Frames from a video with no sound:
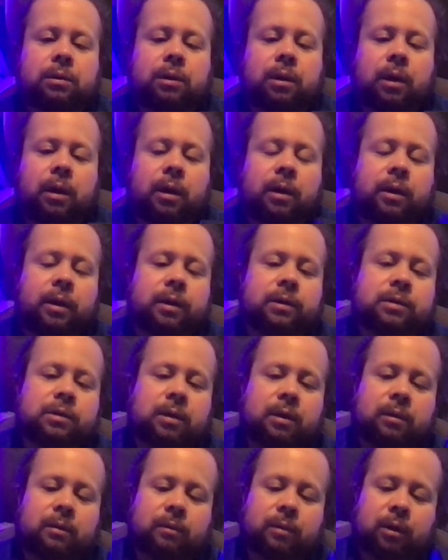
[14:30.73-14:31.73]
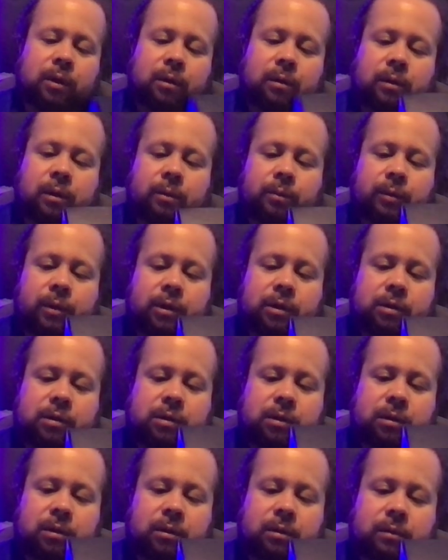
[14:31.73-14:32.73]
I guess that means
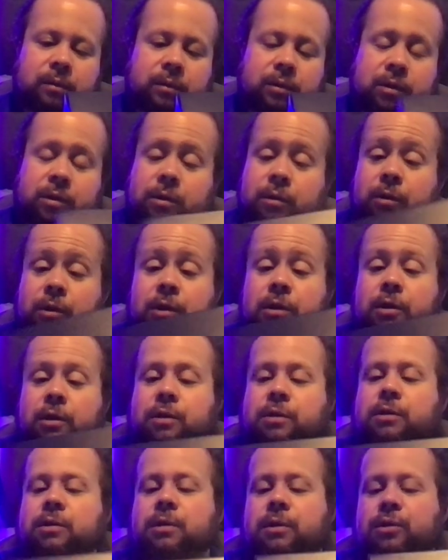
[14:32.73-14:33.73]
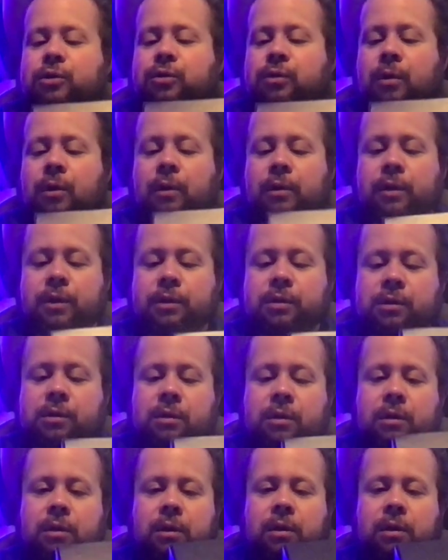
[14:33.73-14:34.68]
this is the strongest